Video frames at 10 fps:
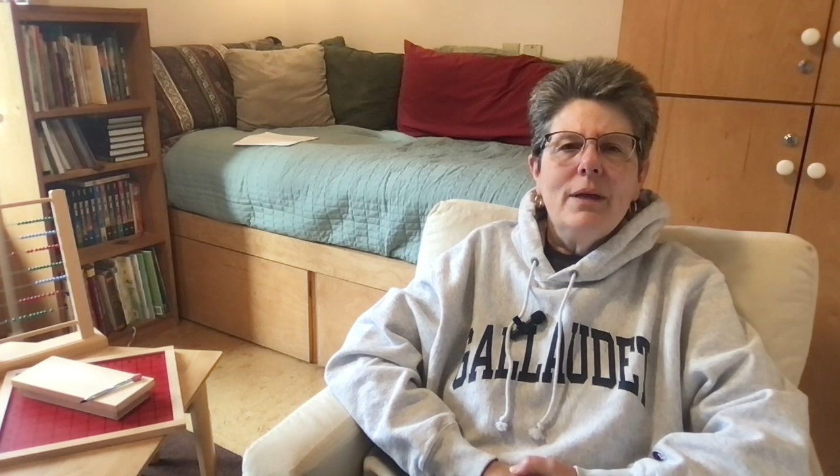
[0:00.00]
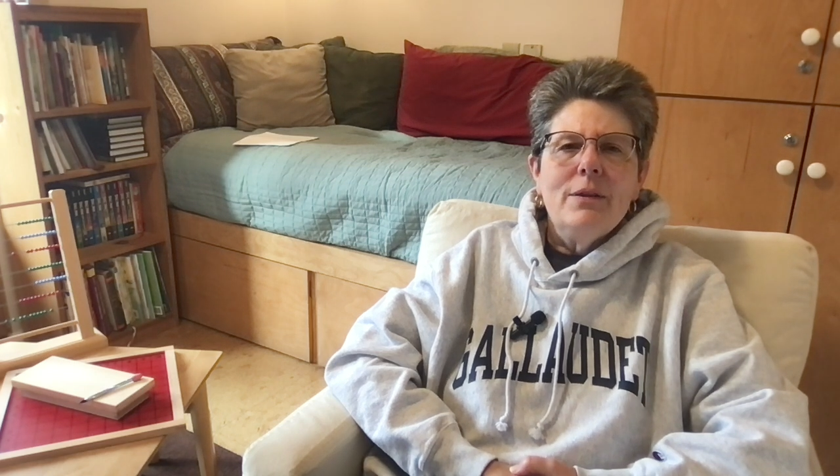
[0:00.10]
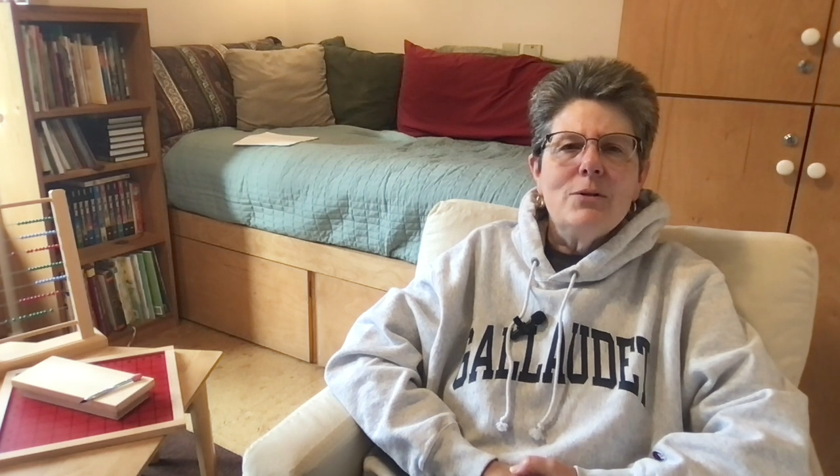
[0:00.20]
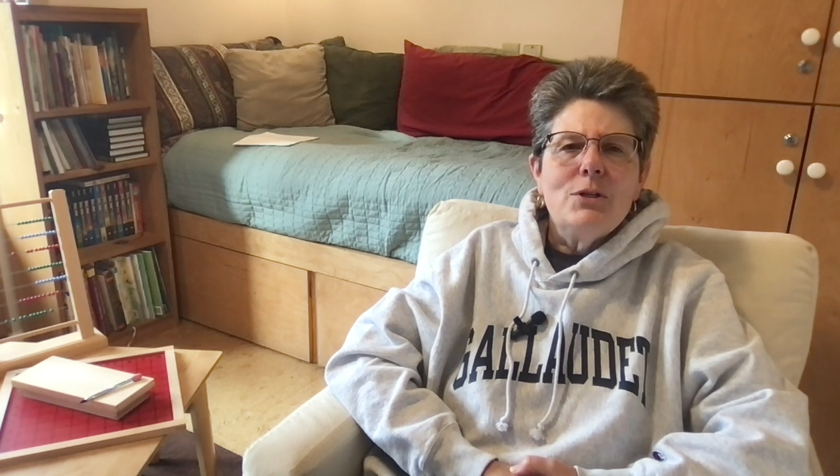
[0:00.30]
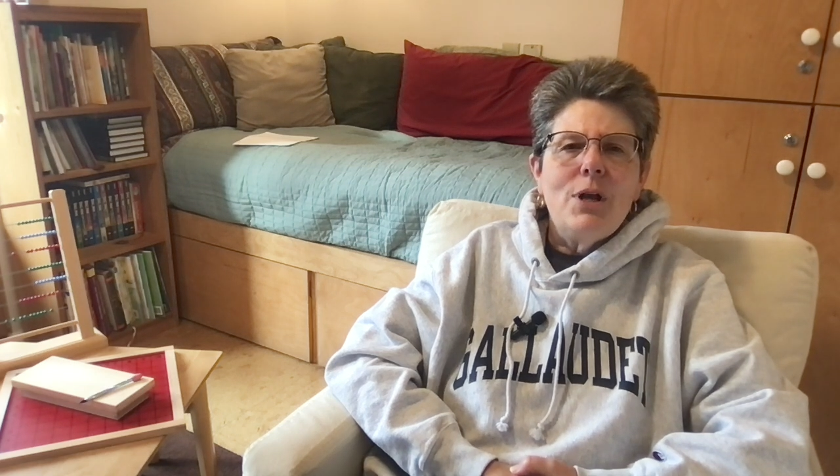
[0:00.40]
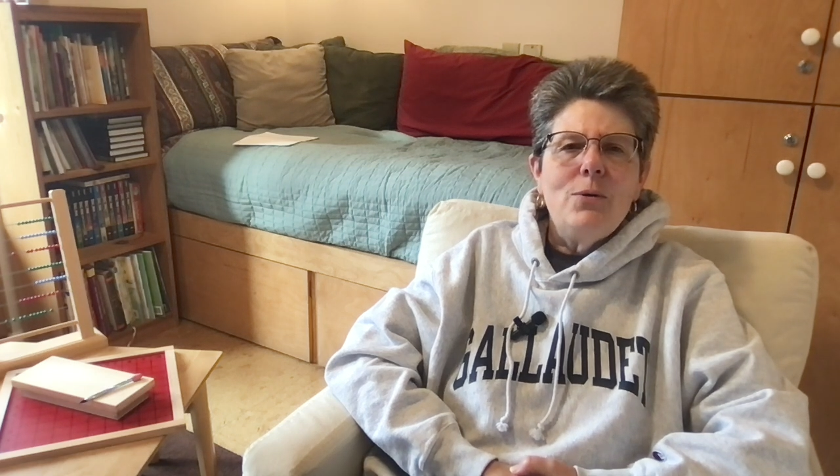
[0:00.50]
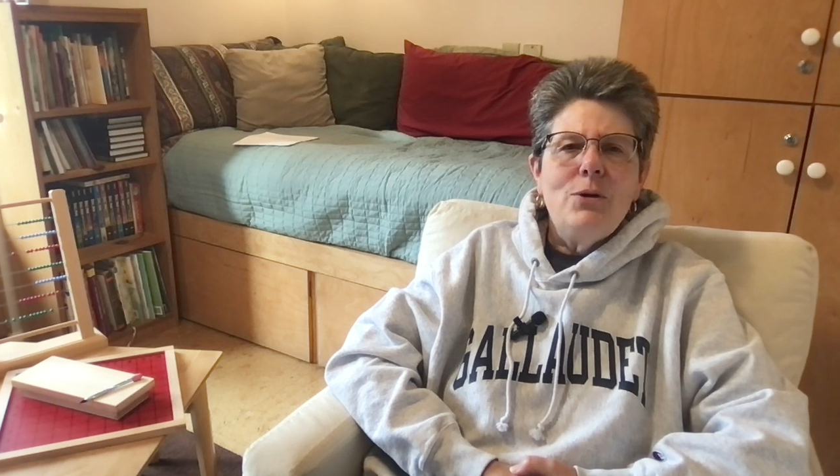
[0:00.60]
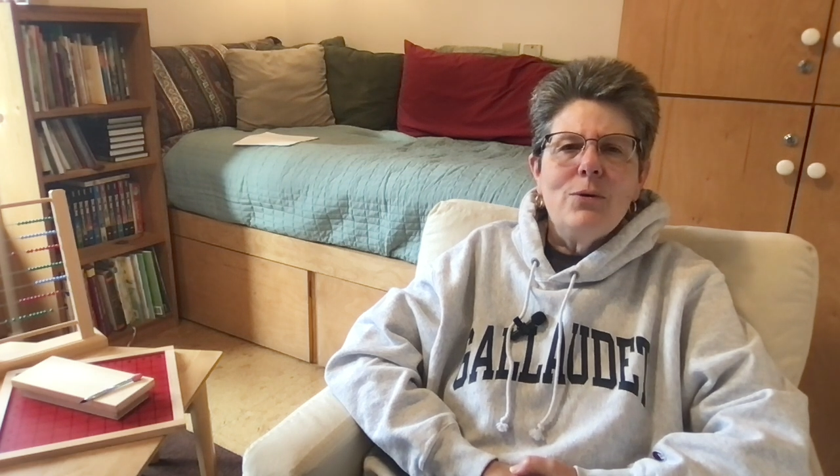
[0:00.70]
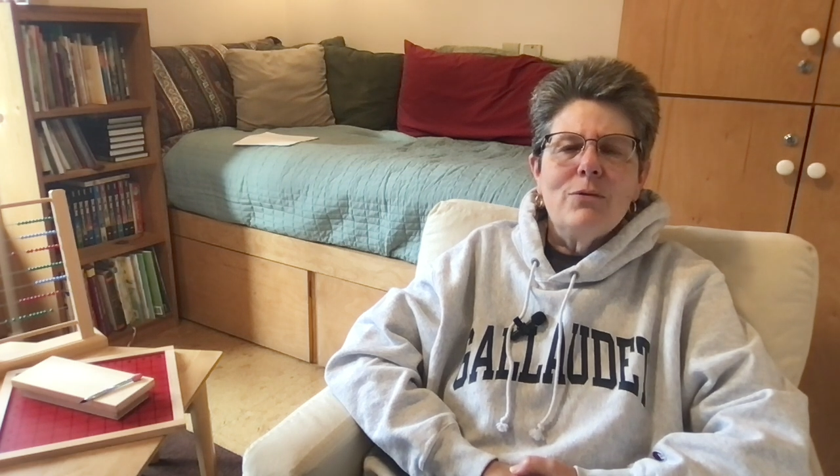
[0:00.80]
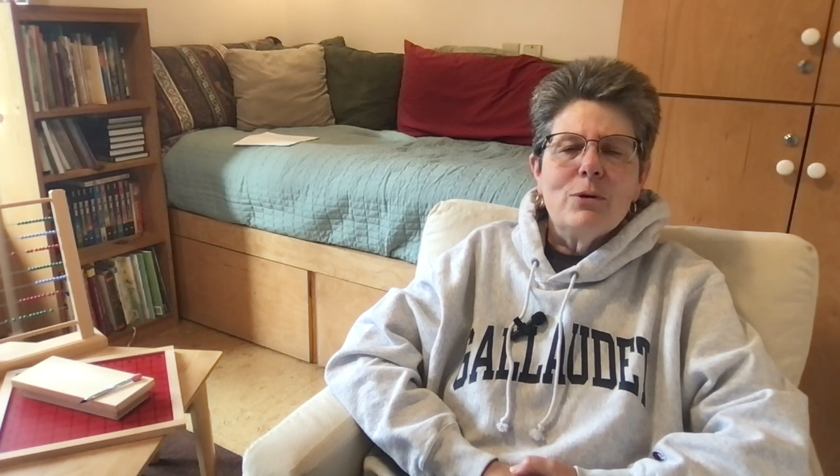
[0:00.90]
There's no
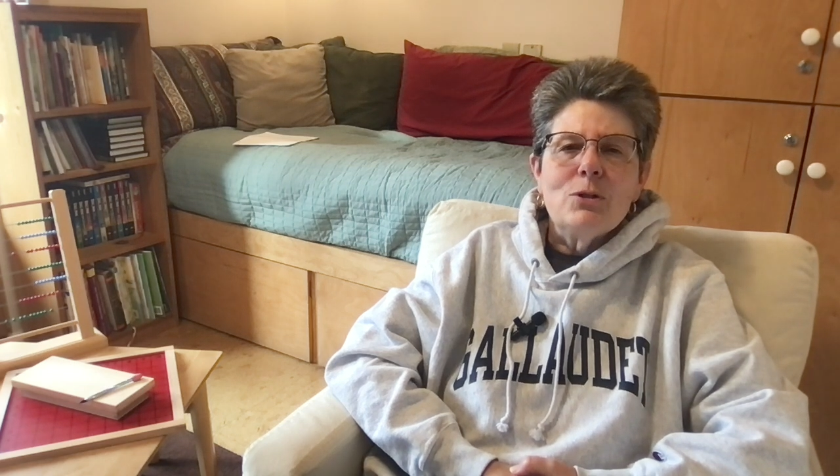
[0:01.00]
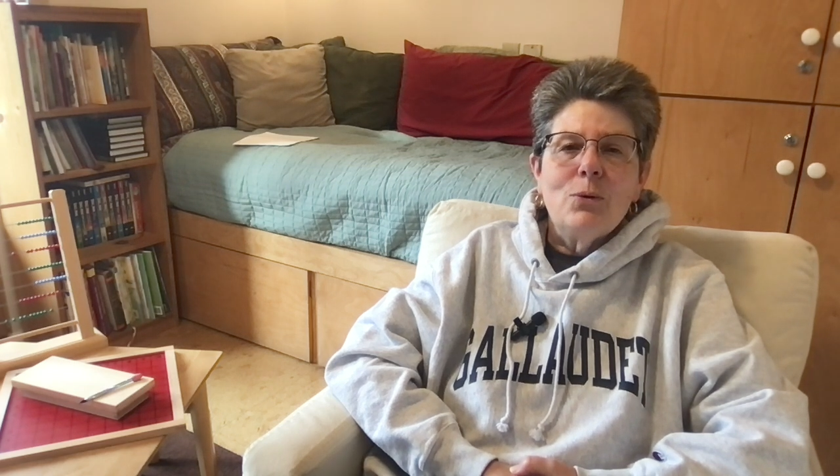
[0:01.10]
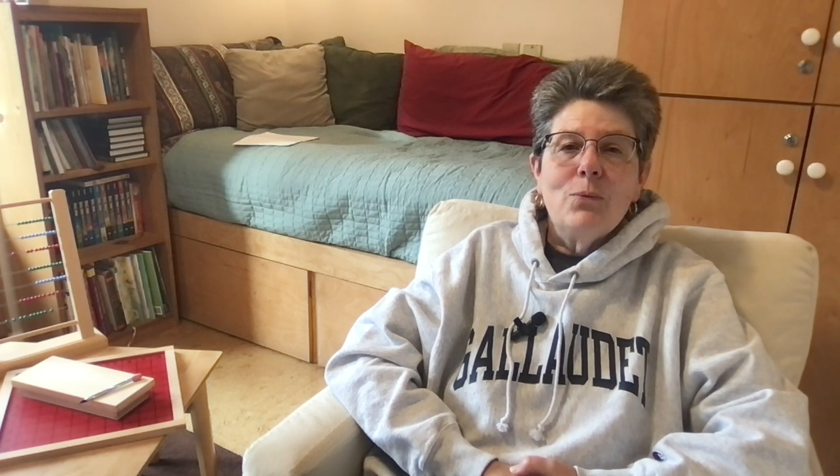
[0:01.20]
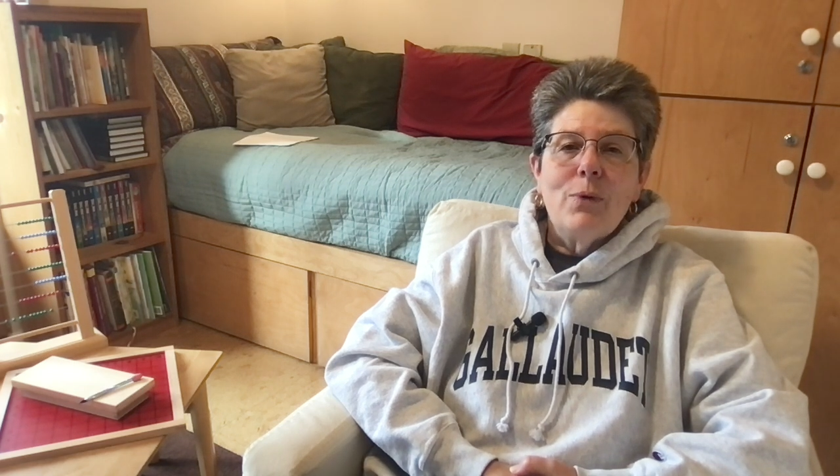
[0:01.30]
universal